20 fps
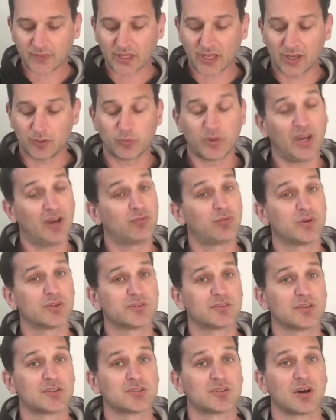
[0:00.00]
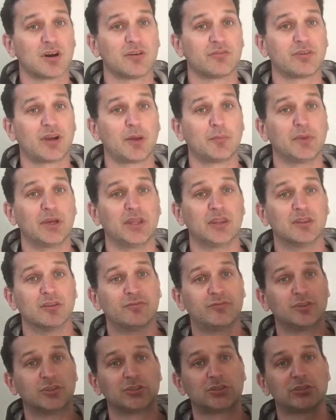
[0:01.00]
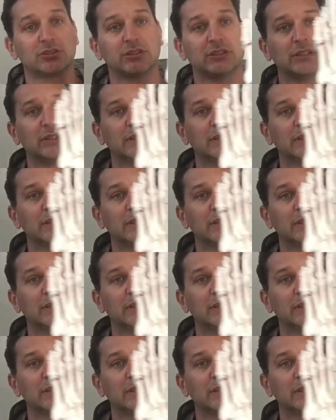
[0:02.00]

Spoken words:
And we have one such diaphragm in the foot.